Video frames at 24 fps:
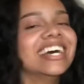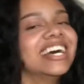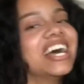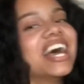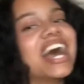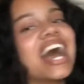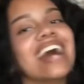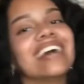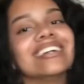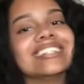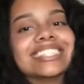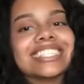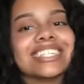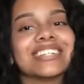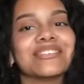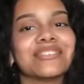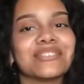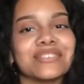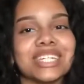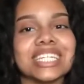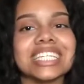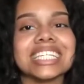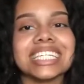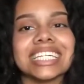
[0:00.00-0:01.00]
how to
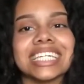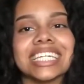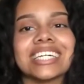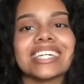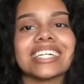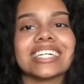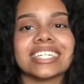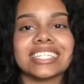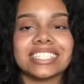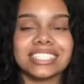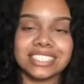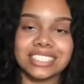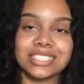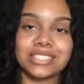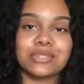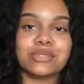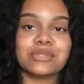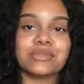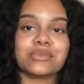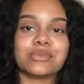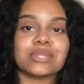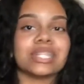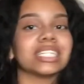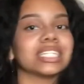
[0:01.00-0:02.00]
really,
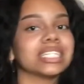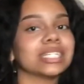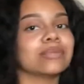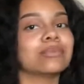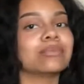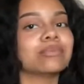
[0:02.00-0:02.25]
really,